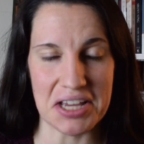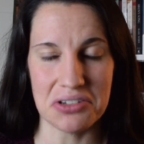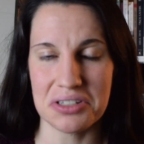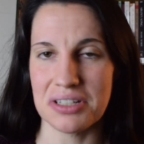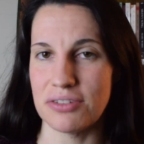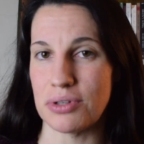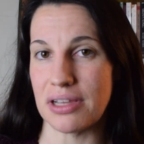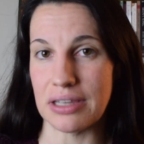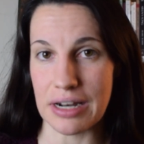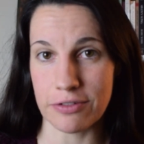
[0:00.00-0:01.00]
I used to live with
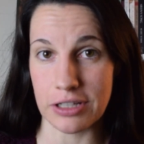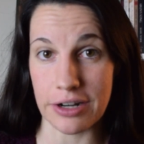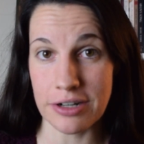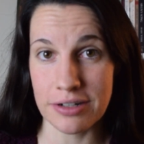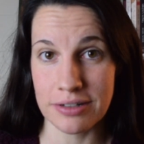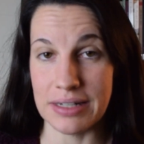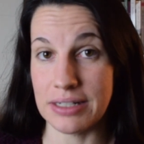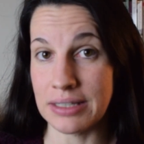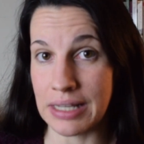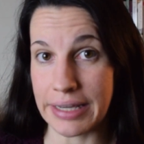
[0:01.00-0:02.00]
a lot of clutter and
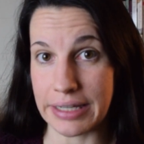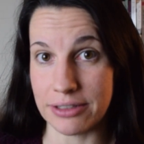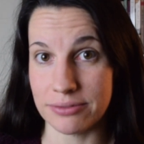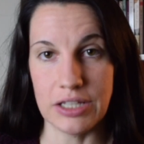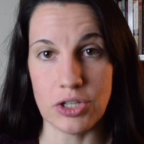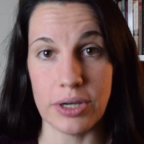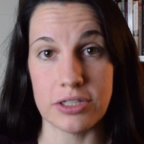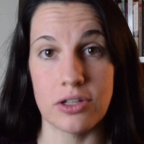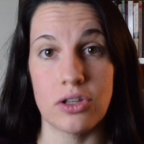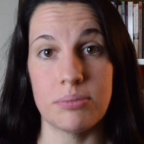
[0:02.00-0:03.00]
didn't like it, and so I
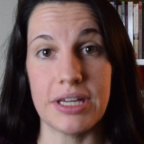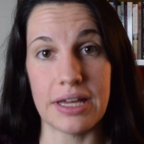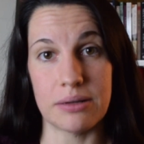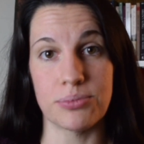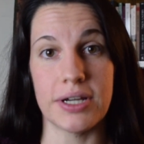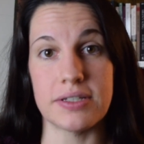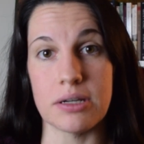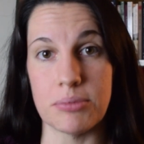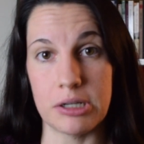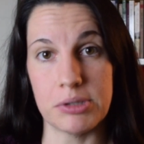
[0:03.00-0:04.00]
slowly began
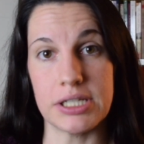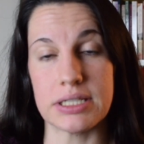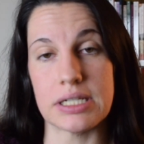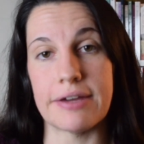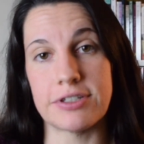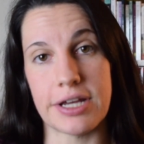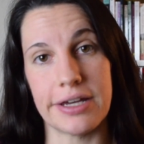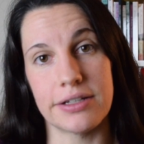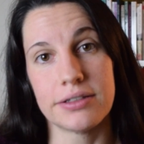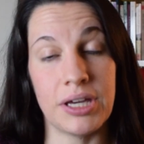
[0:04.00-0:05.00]
embracing a minimalist
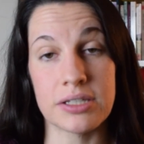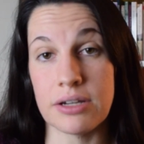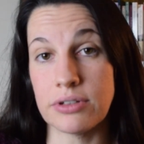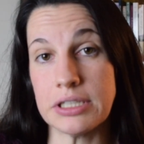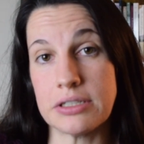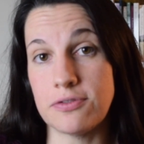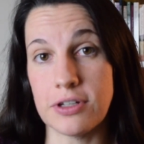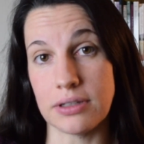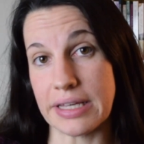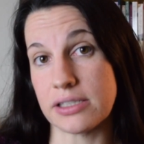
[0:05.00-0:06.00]
lifestyle because I really did
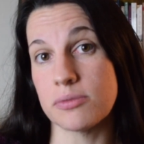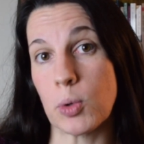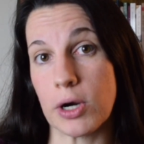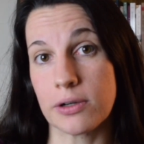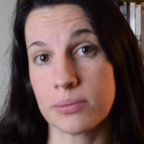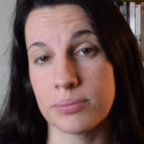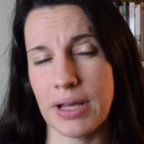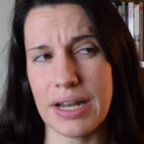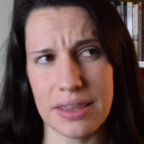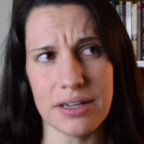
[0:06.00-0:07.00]
feel less is more.
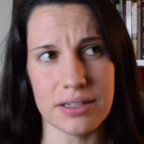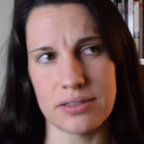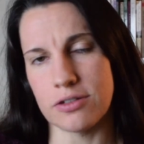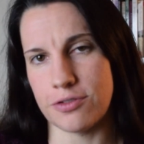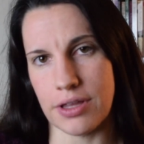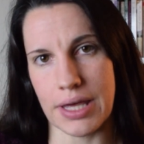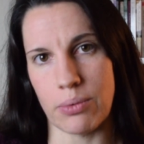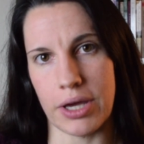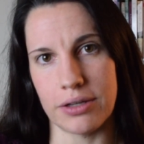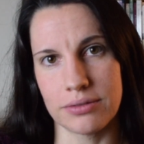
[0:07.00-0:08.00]
And I think I still feel
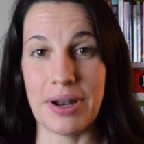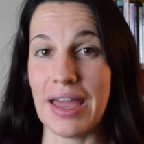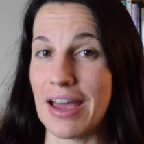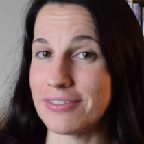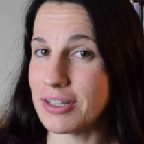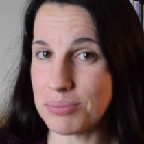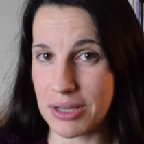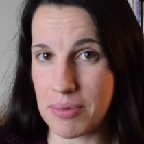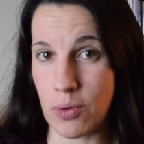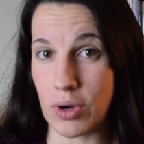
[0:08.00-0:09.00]
that way, but I have to
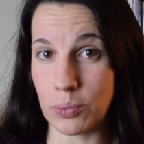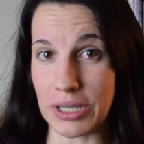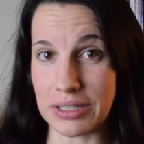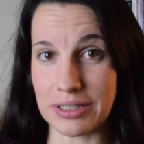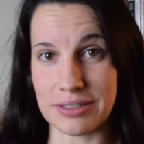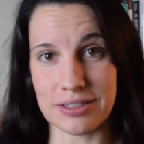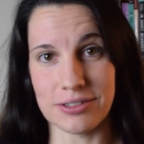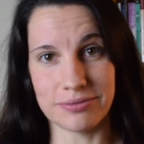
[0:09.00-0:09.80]
admit my one weakness